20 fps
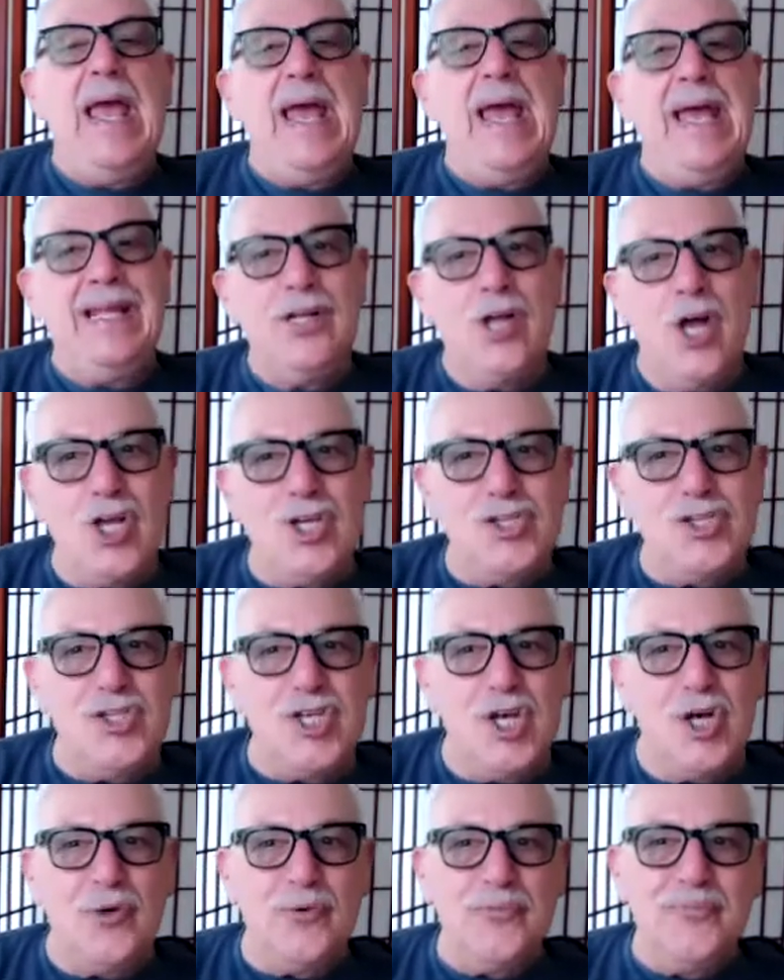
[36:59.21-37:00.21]
And
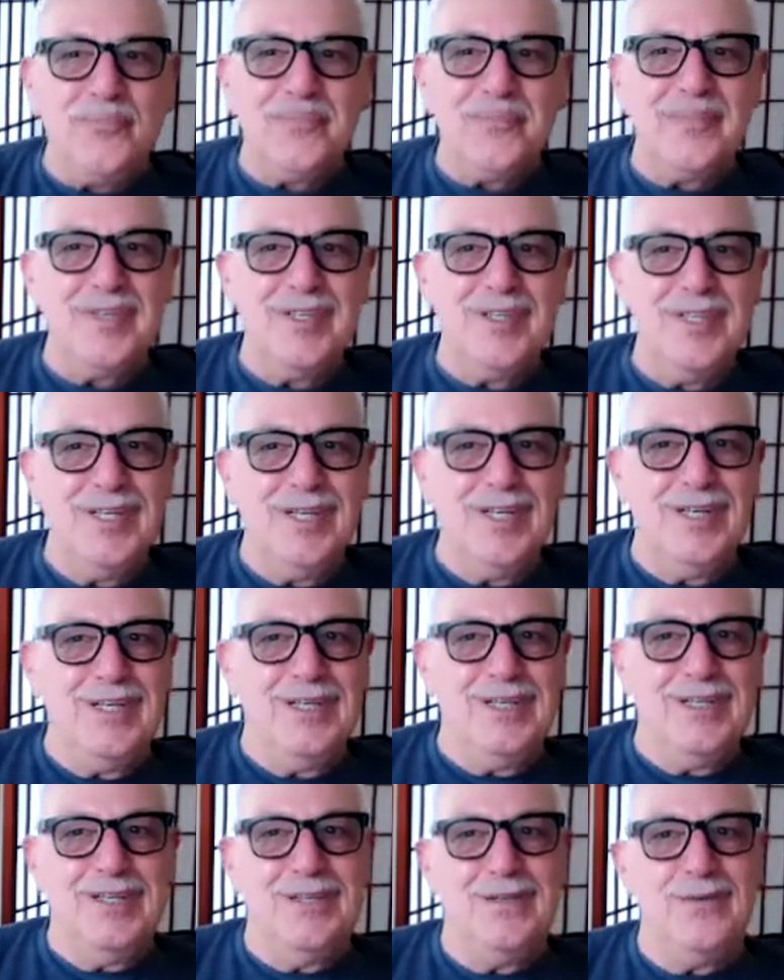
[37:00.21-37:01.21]
also,
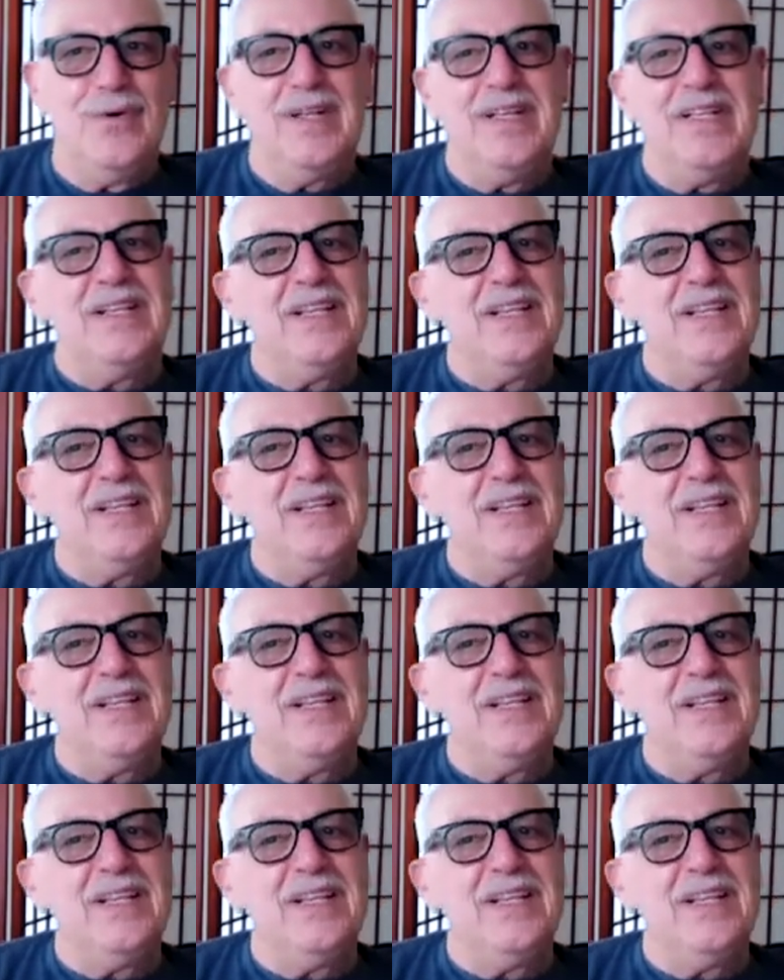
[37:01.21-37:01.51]
one of